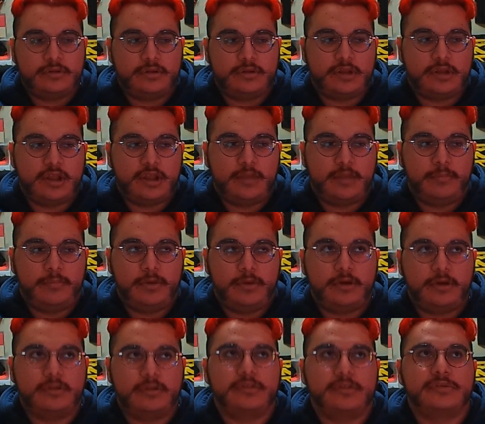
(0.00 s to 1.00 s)

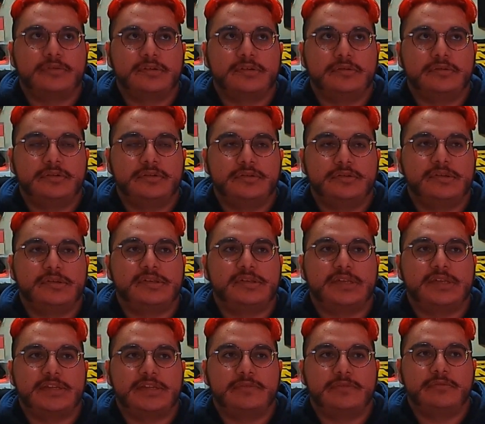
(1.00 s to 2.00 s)
Harley was able to
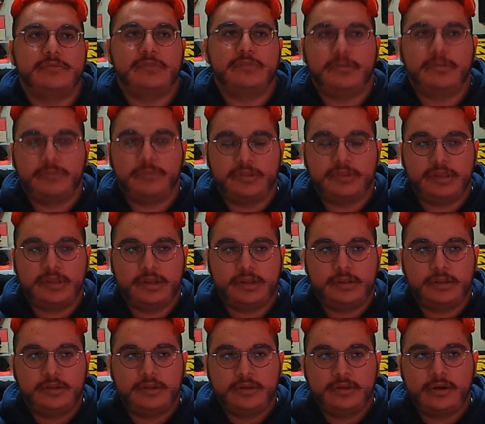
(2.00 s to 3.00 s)
successfully manipulate
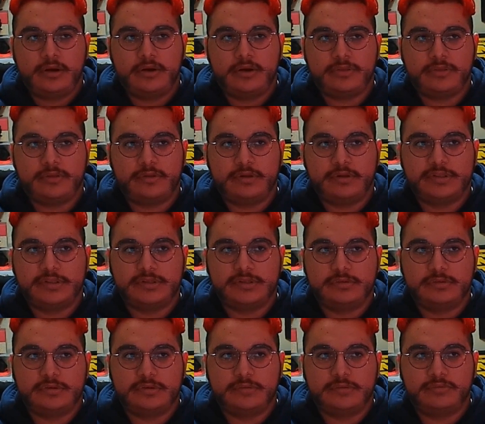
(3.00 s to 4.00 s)
Arthur
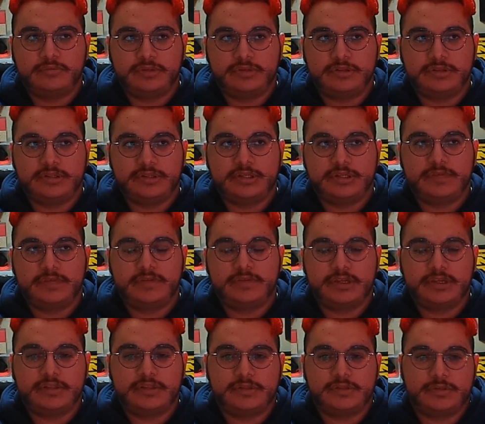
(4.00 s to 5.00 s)
into completely giving
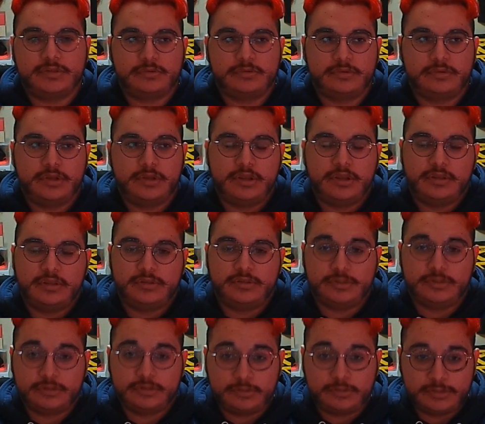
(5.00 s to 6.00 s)
in to the
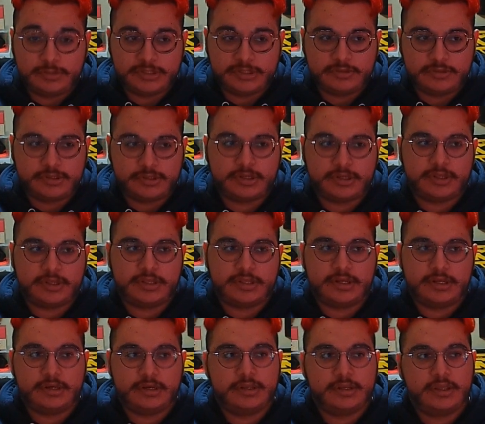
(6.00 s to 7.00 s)
Joker persona, and
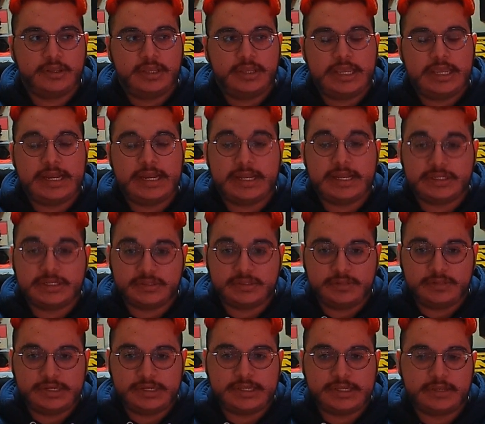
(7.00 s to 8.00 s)
then it
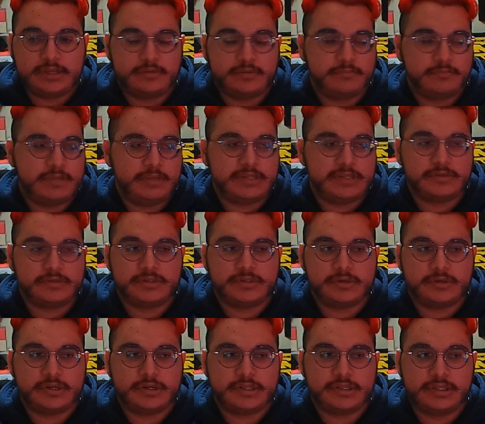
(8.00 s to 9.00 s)
escalating and basically
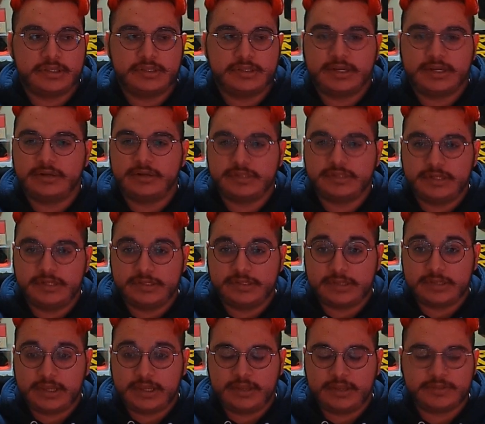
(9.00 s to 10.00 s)
turning the entire city into
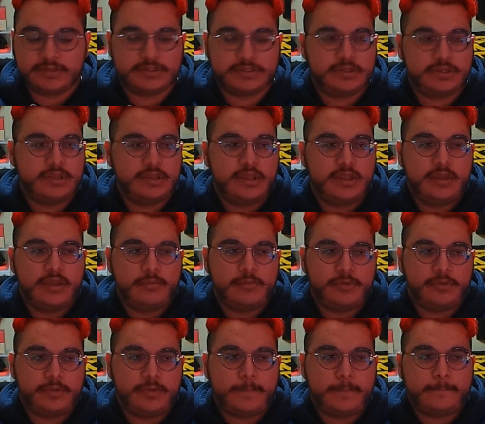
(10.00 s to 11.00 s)
chaos.
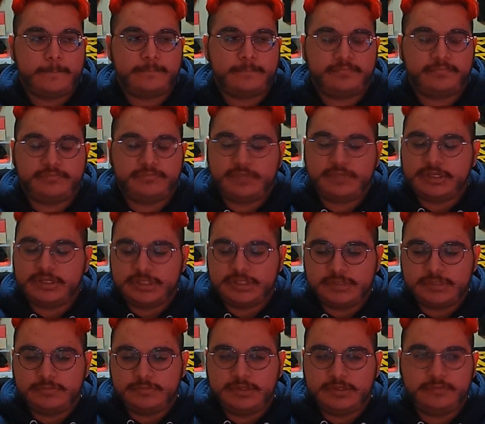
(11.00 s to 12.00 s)
But that's
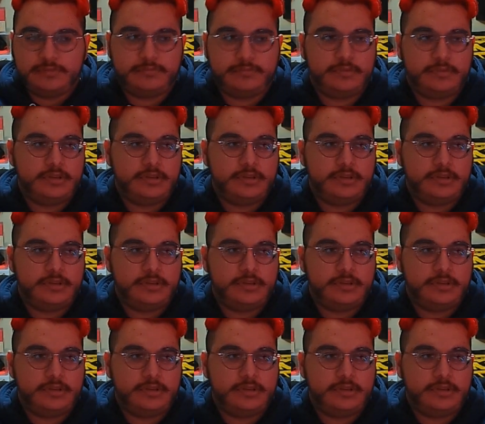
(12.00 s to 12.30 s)
just me.